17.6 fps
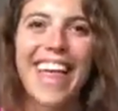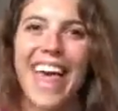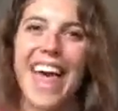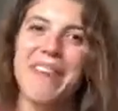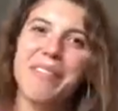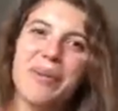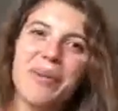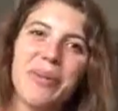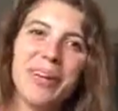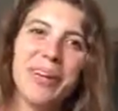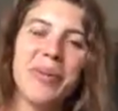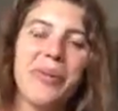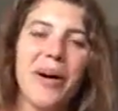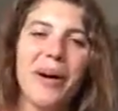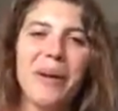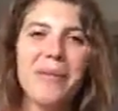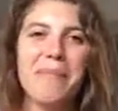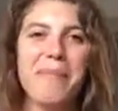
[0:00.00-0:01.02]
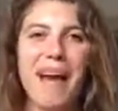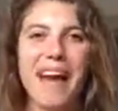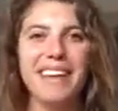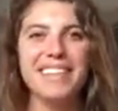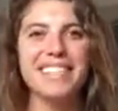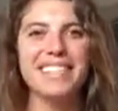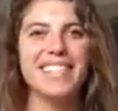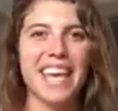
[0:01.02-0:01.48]
Hey everyone, welcome
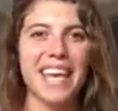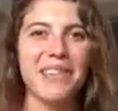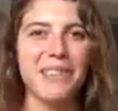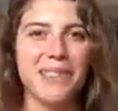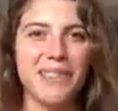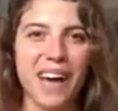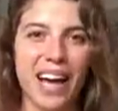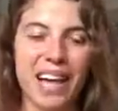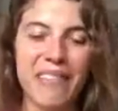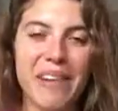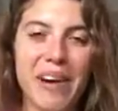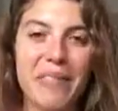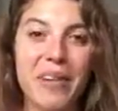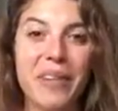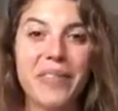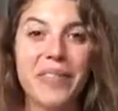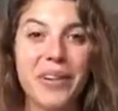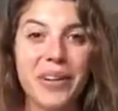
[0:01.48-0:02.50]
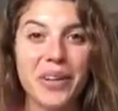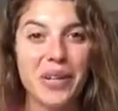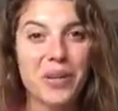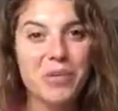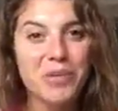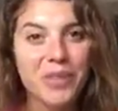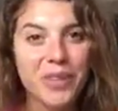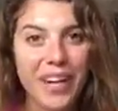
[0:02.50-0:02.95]
back to day 5 of our
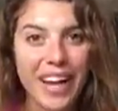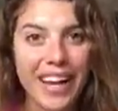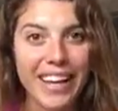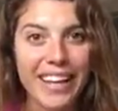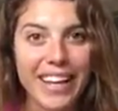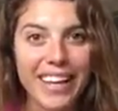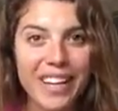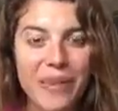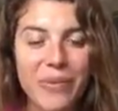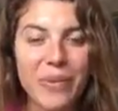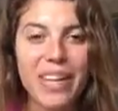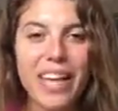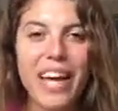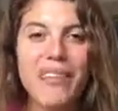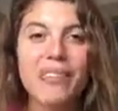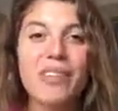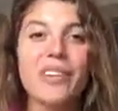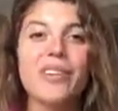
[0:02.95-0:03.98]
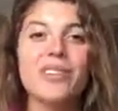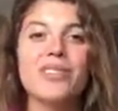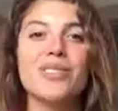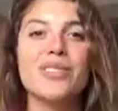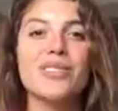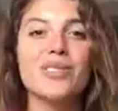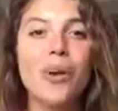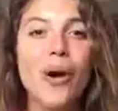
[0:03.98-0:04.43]
volume training. We have
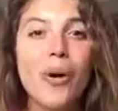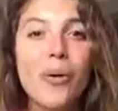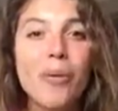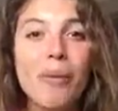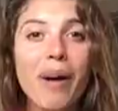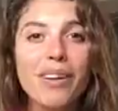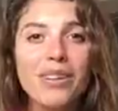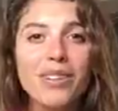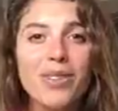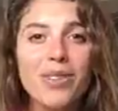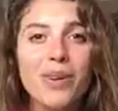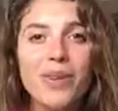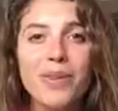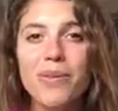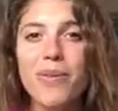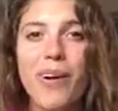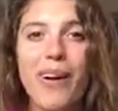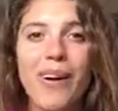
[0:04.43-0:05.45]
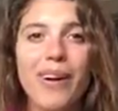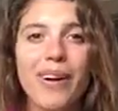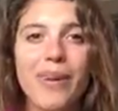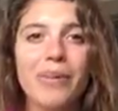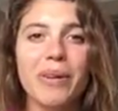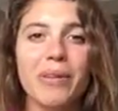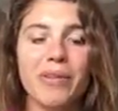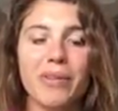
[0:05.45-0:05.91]
learned so much so
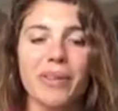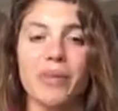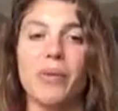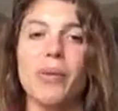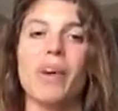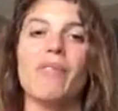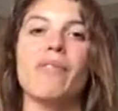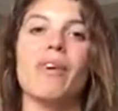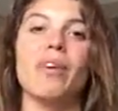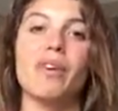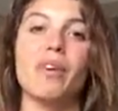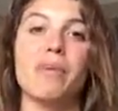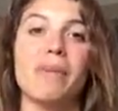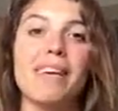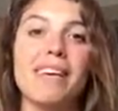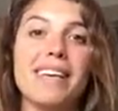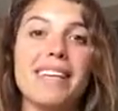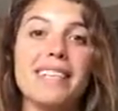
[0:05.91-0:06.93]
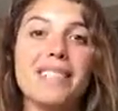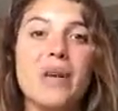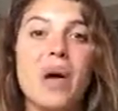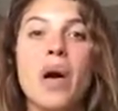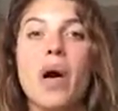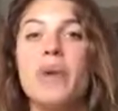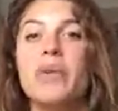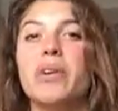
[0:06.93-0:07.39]
far. We've learned what volume is,
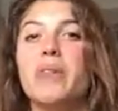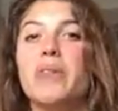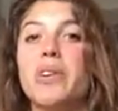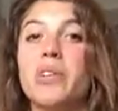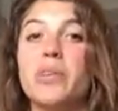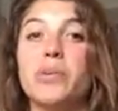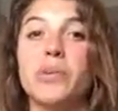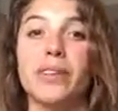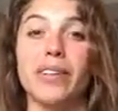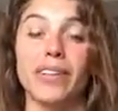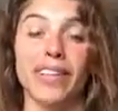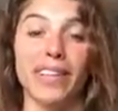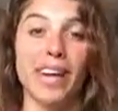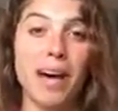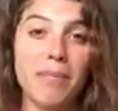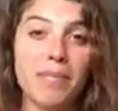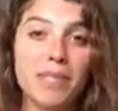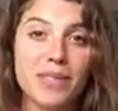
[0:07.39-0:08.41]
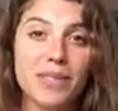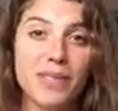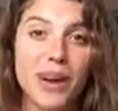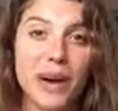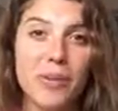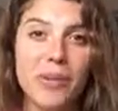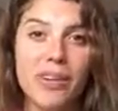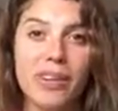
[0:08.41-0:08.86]
we've learned where it comes
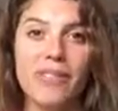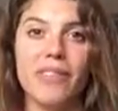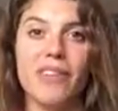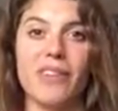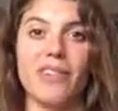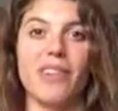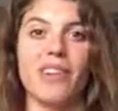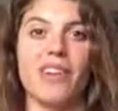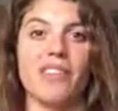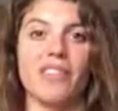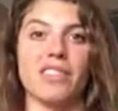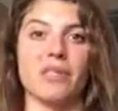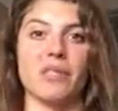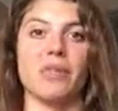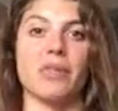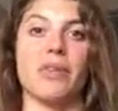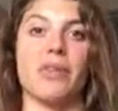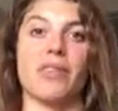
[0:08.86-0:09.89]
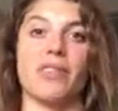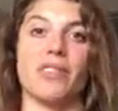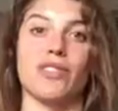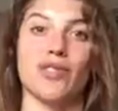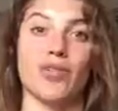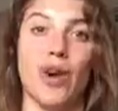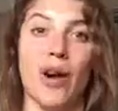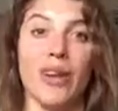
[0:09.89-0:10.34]
from, we've learned the difference between
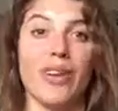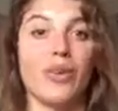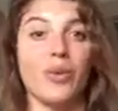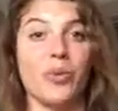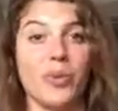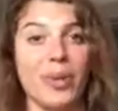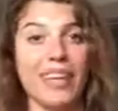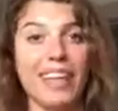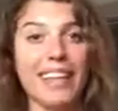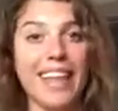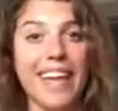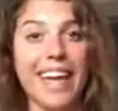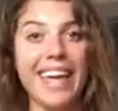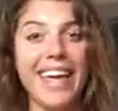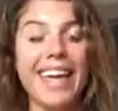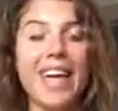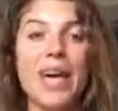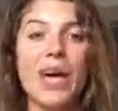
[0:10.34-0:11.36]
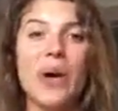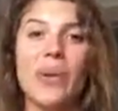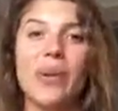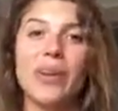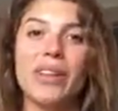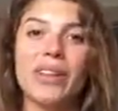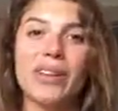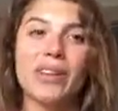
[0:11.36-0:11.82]
our strong and our weak leg,
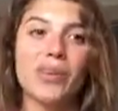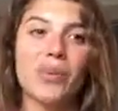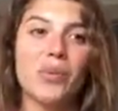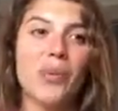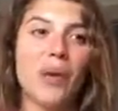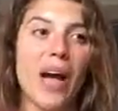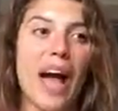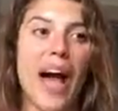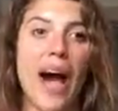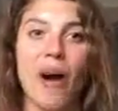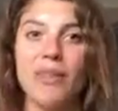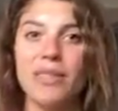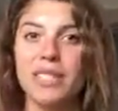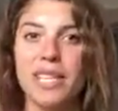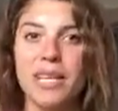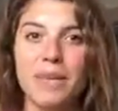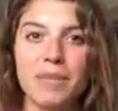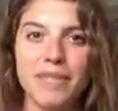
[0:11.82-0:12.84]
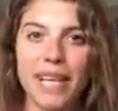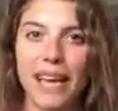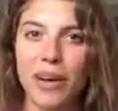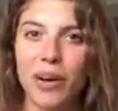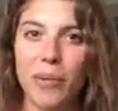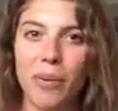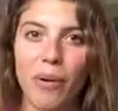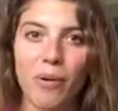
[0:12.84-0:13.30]
we learned how Team
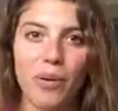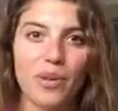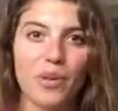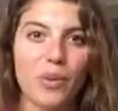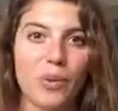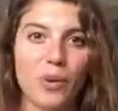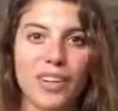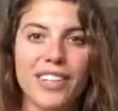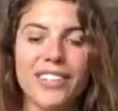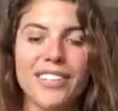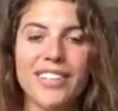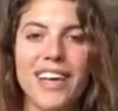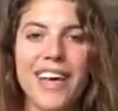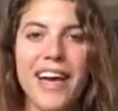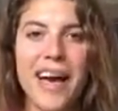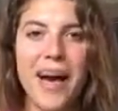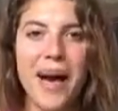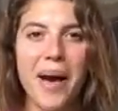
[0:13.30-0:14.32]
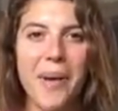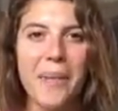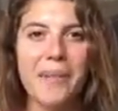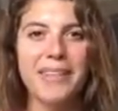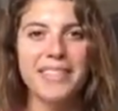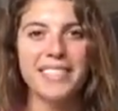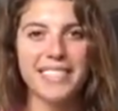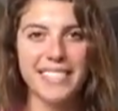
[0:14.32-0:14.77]
Cycle Bonus works,
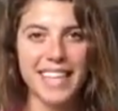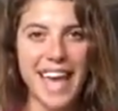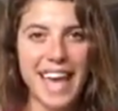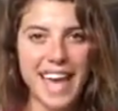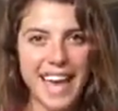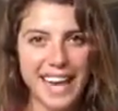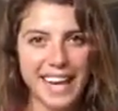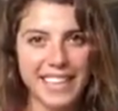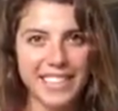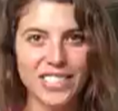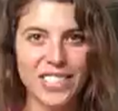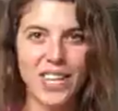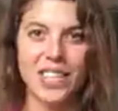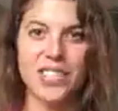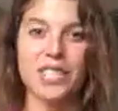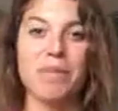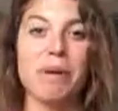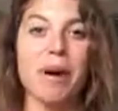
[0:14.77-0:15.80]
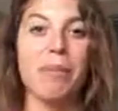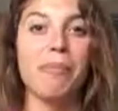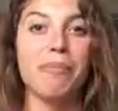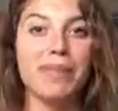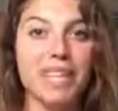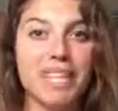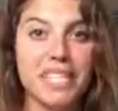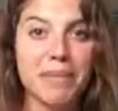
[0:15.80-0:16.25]
and today I get to talk to you
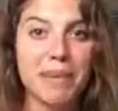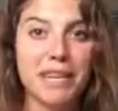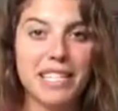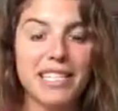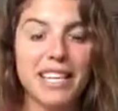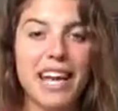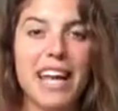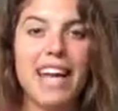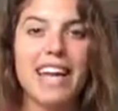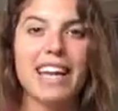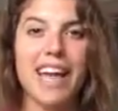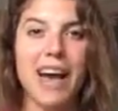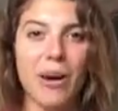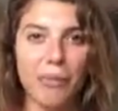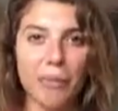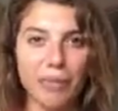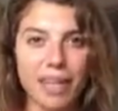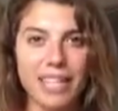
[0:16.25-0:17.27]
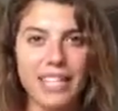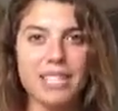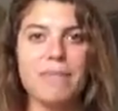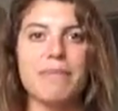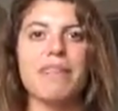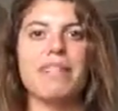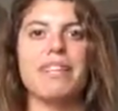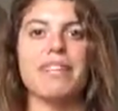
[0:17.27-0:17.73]
about placement and how
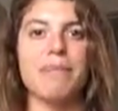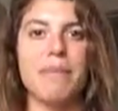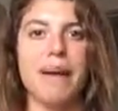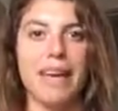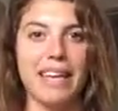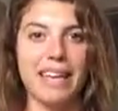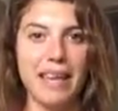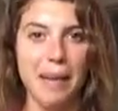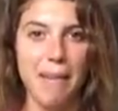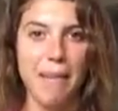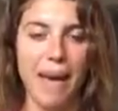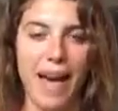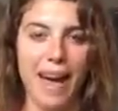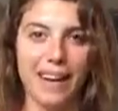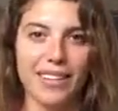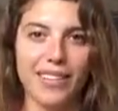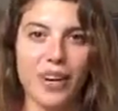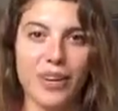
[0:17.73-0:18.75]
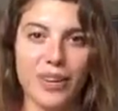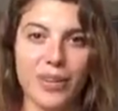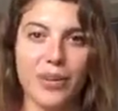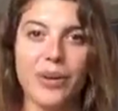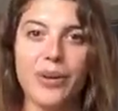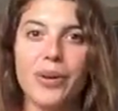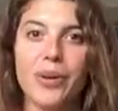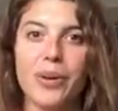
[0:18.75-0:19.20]
placement can make an impact on
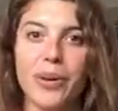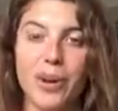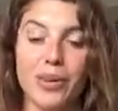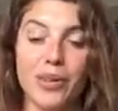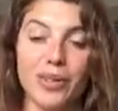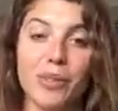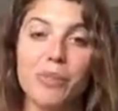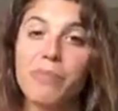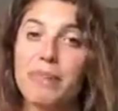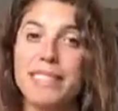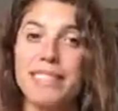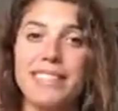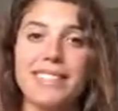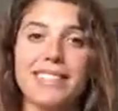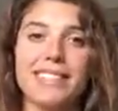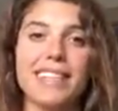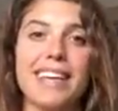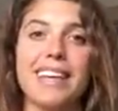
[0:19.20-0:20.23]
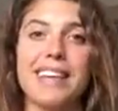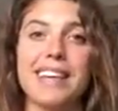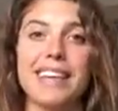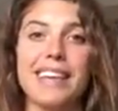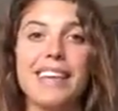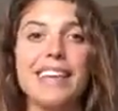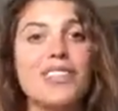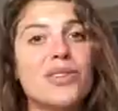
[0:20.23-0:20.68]
your business
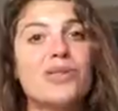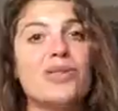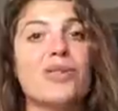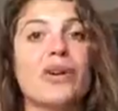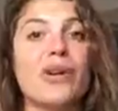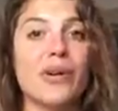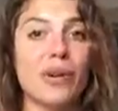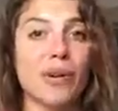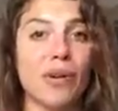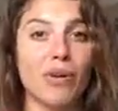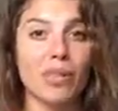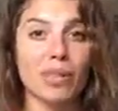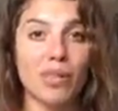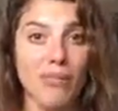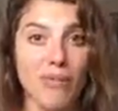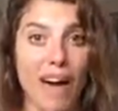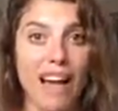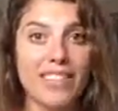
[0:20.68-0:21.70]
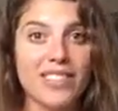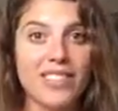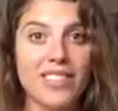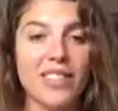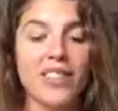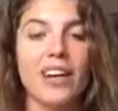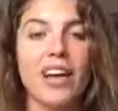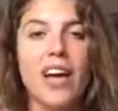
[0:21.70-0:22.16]
and get you to your goals
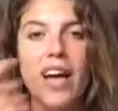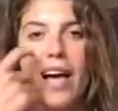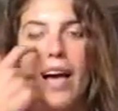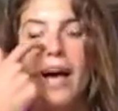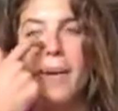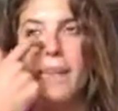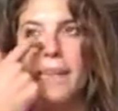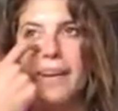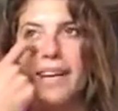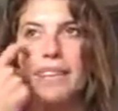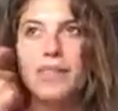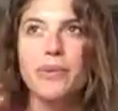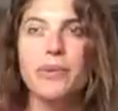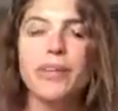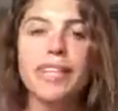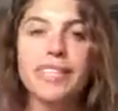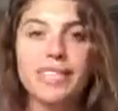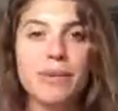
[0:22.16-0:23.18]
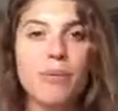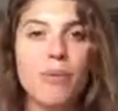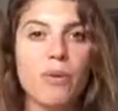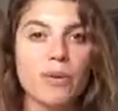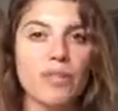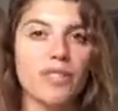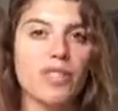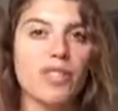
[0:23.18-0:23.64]
faster, because it really is
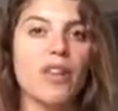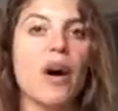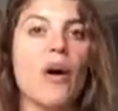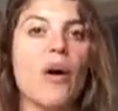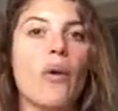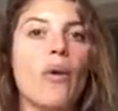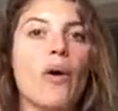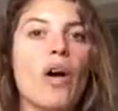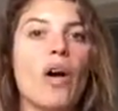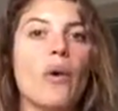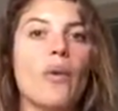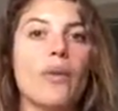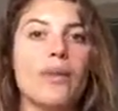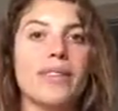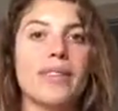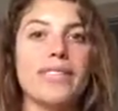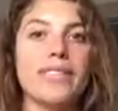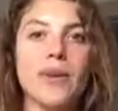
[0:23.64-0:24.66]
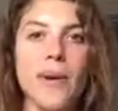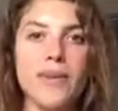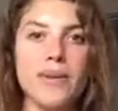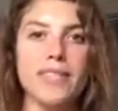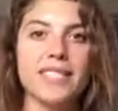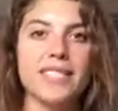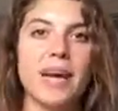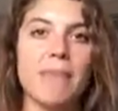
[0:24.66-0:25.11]
important to know when these
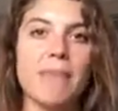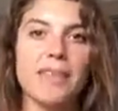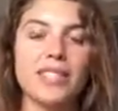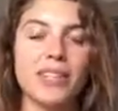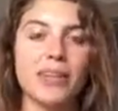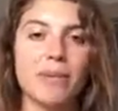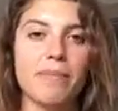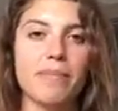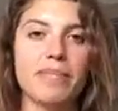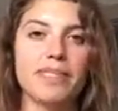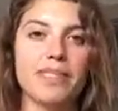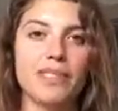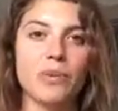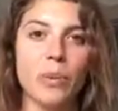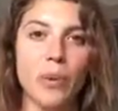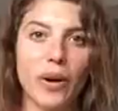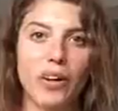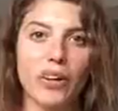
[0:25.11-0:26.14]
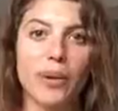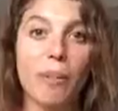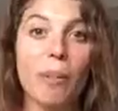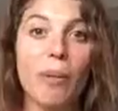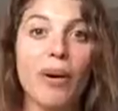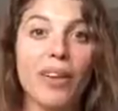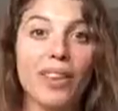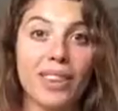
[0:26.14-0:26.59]
coaches come into your business where to
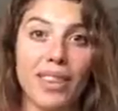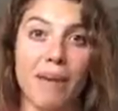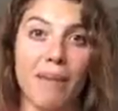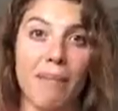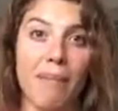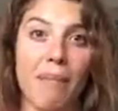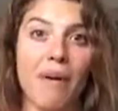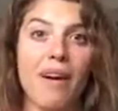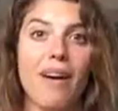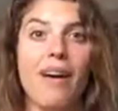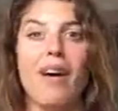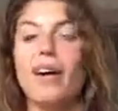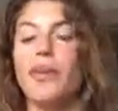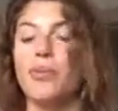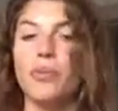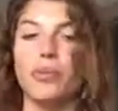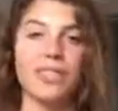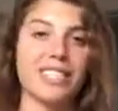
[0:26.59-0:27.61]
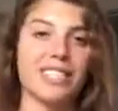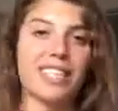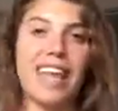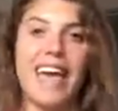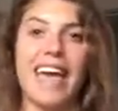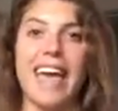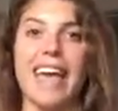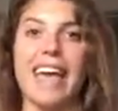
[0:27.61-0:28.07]
put them on which
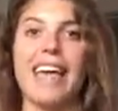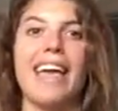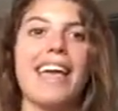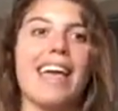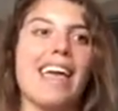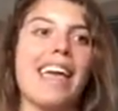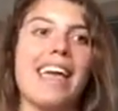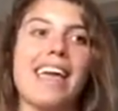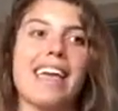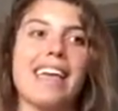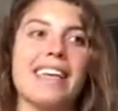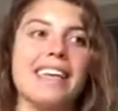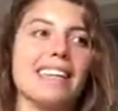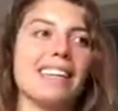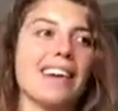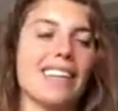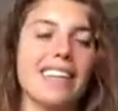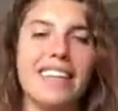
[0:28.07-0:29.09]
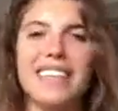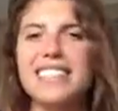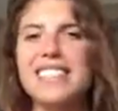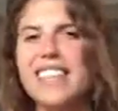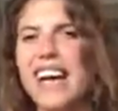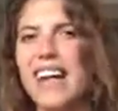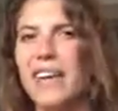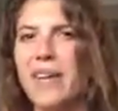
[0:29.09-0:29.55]
leg and
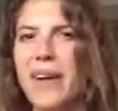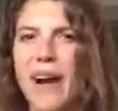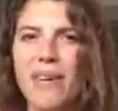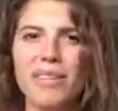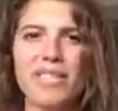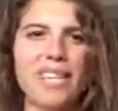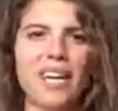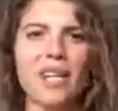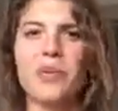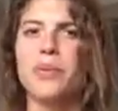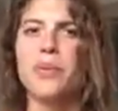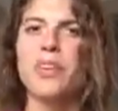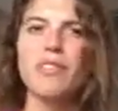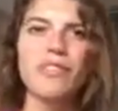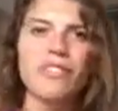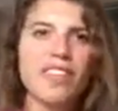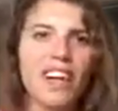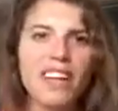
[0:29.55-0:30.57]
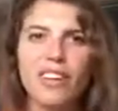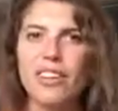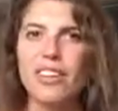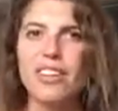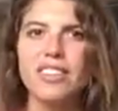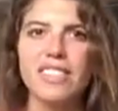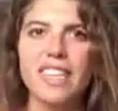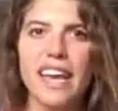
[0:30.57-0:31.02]
inside or outside or whatever that
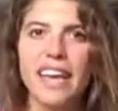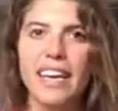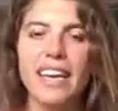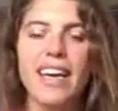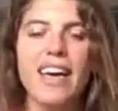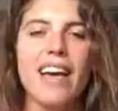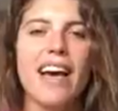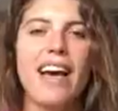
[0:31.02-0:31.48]
looks like.